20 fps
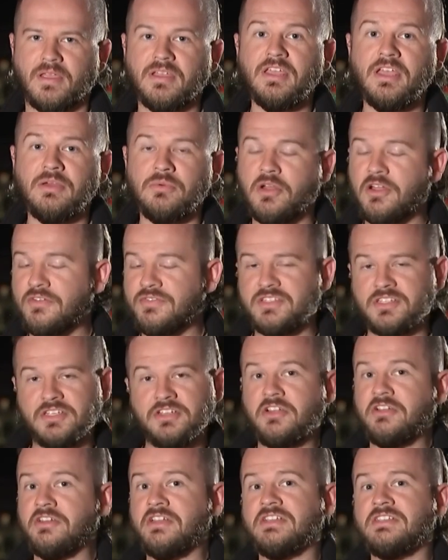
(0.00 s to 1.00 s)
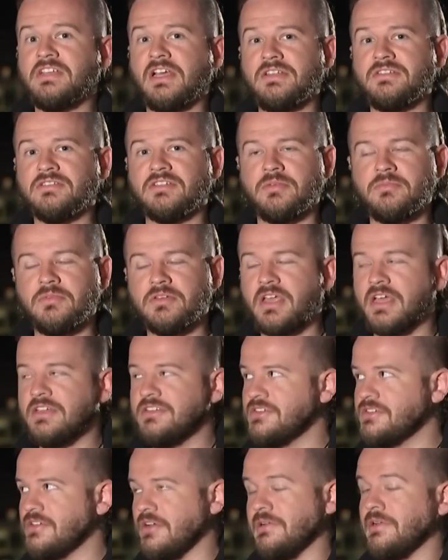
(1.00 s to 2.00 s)
Yeah, well, obviously you don't need a telescope, you can
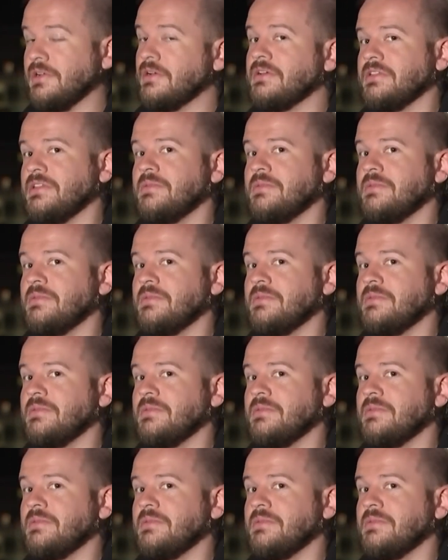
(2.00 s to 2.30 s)
just go look at the